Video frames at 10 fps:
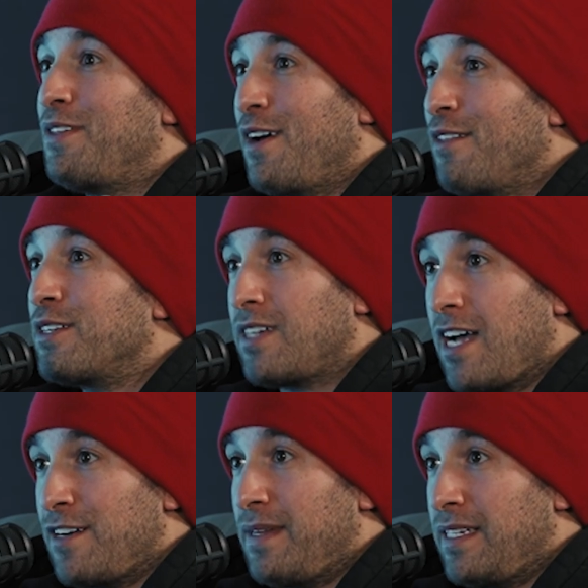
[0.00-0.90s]
other
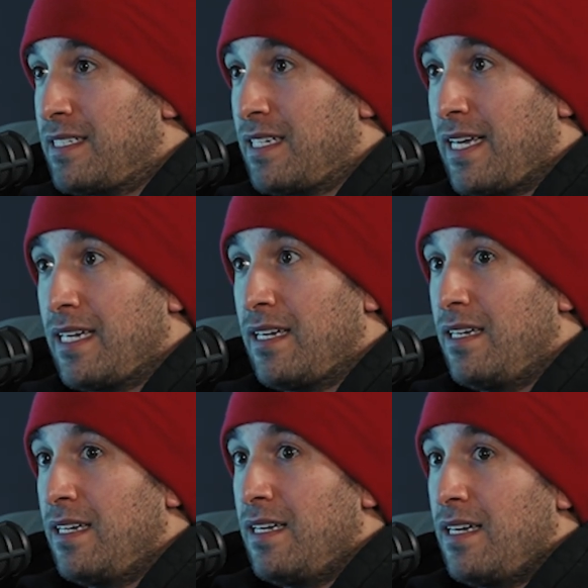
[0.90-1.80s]
side of me is like,
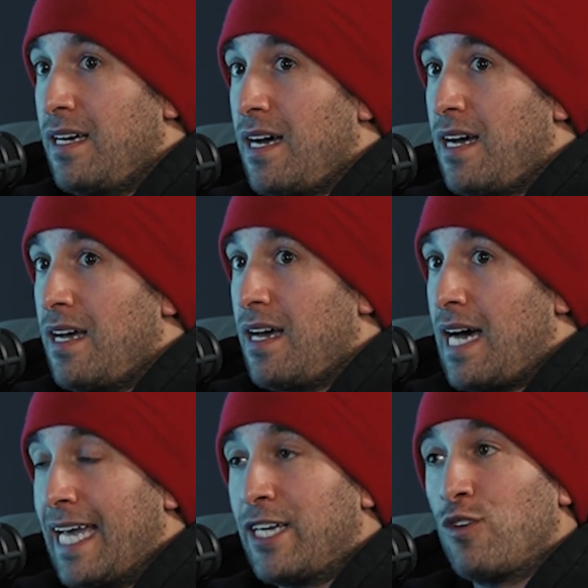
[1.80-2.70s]

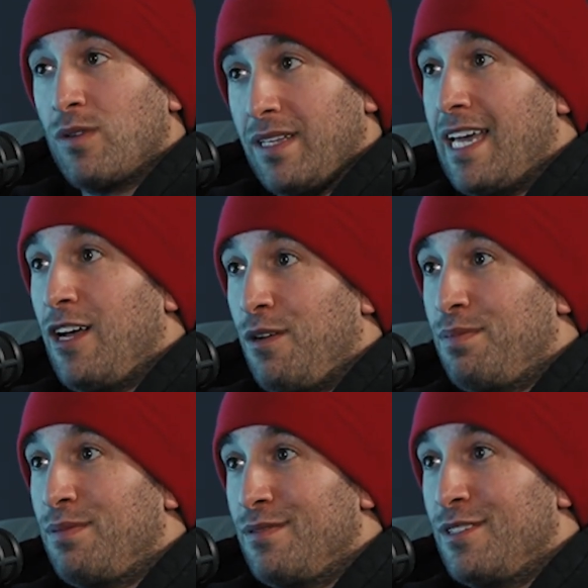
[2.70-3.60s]
I could really help
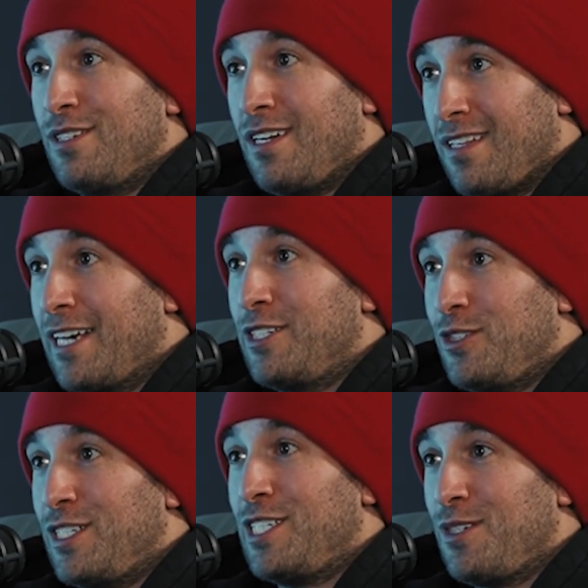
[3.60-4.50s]
a lot of
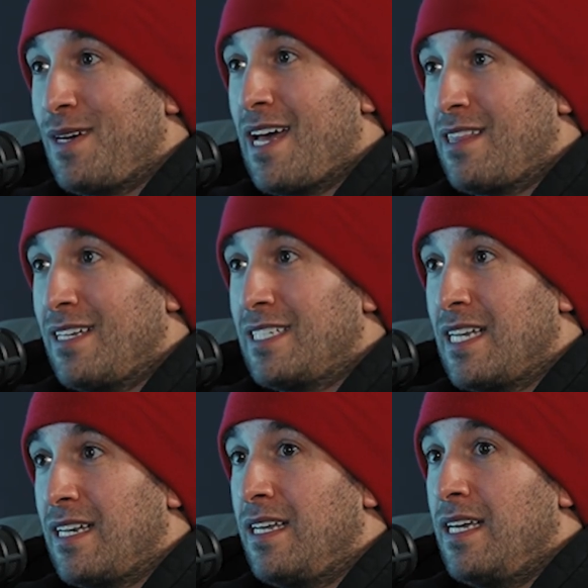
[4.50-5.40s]
jiu-jitsu athletes.
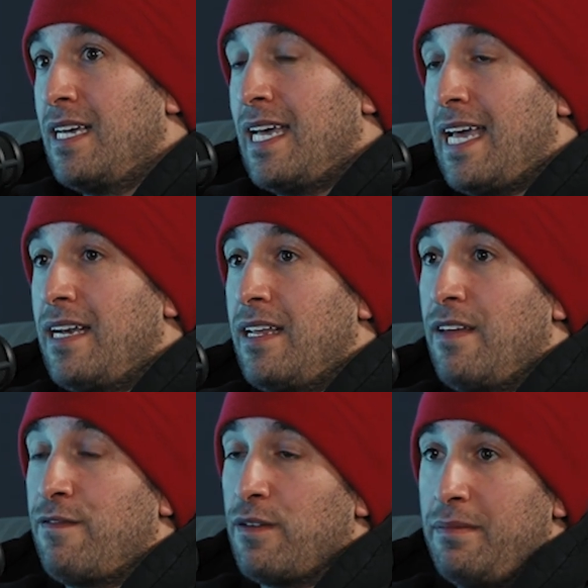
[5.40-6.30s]
And
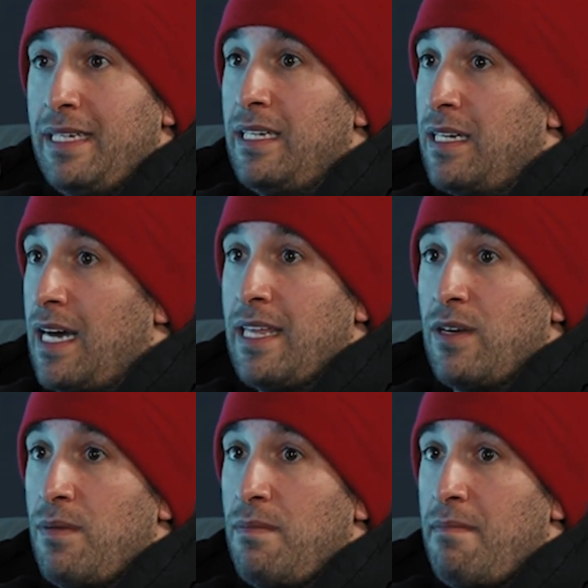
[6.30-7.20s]
for me, I
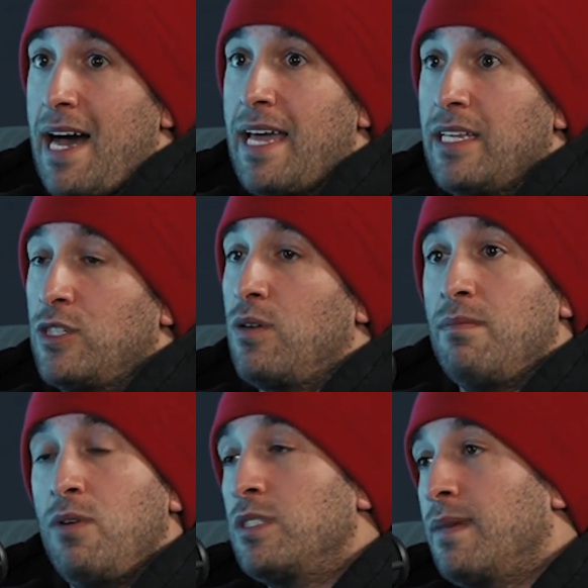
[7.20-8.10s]
think so
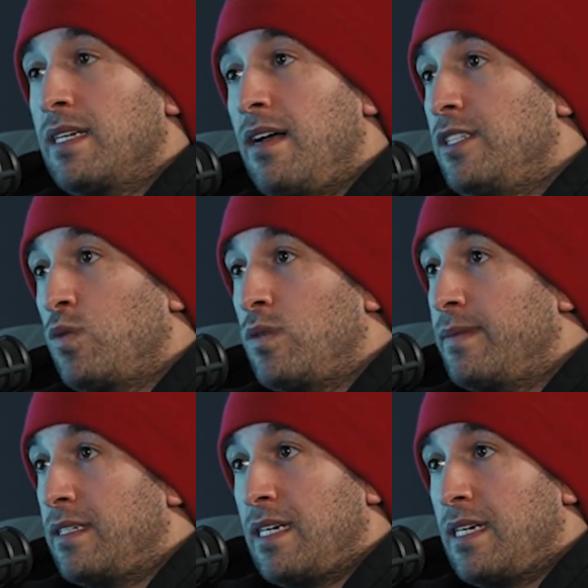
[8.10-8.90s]
most of my clients are women.